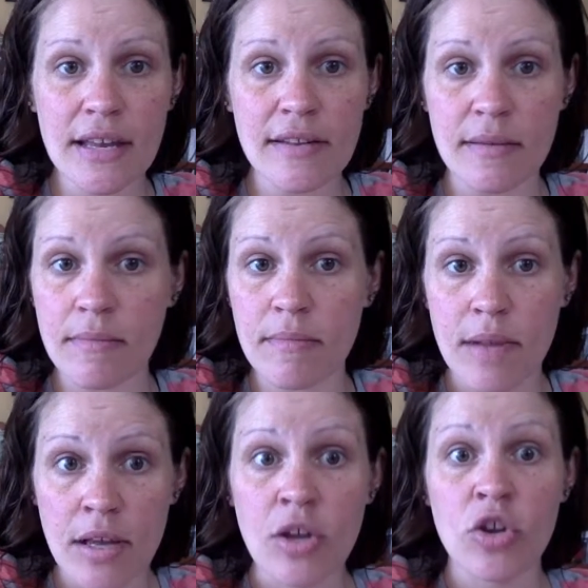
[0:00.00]
in some
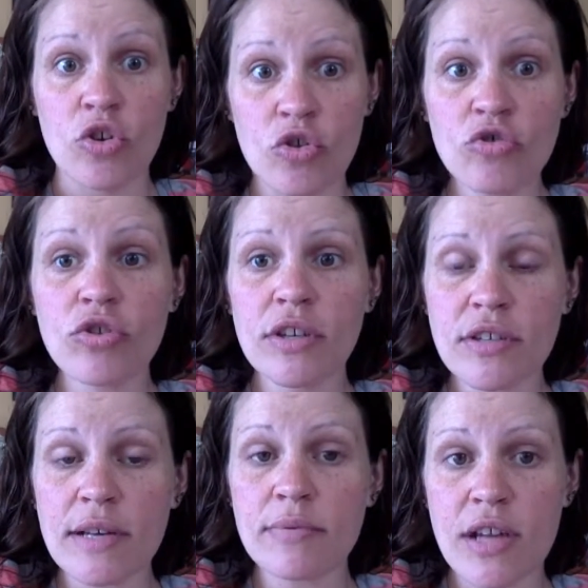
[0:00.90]
nutrient
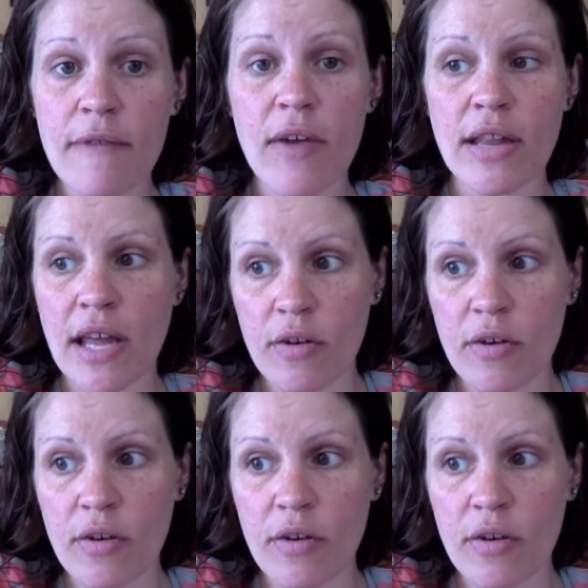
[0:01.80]
type stuff and